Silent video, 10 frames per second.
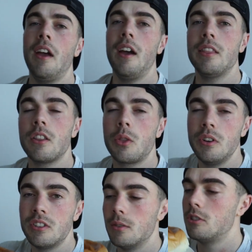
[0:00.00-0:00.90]
had
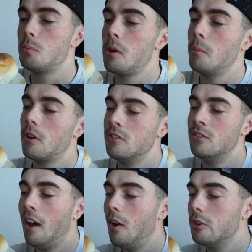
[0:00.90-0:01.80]
3 sandwiches with peanut butter.
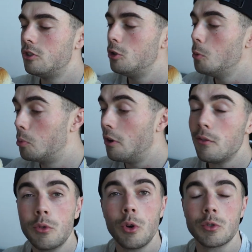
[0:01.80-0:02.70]
Now it's 2
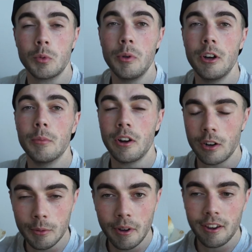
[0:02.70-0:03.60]
bread rolls with peanut
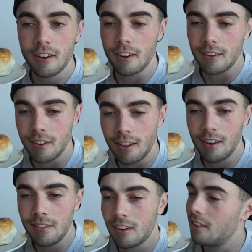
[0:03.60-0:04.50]
butter. Oh my God,
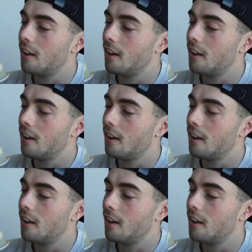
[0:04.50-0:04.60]
lovely.